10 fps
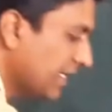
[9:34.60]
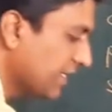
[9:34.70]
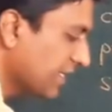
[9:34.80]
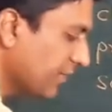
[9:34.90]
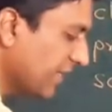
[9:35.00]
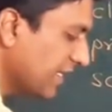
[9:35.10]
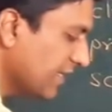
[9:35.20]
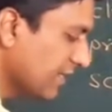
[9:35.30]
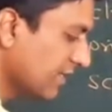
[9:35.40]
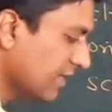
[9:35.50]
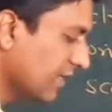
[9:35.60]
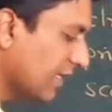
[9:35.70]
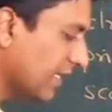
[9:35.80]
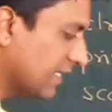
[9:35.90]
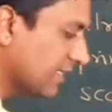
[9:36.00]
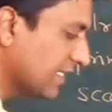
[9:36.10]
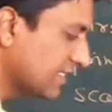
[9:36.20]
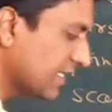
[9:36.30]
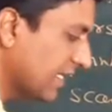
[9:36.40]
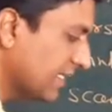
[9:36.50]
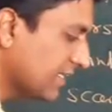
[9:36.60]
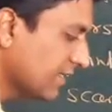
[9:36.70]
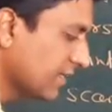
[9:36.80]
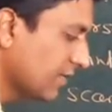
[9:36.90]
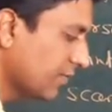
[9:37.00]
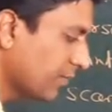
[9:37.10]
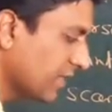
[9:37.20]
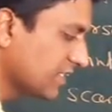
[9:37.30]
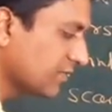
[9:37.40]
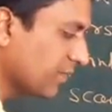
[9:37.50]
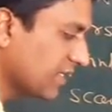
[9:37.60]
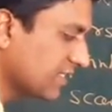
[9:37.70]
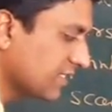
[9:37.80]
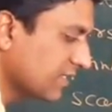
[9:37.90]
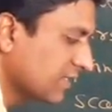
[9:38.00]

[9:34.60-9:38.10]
increment length, that is length plus.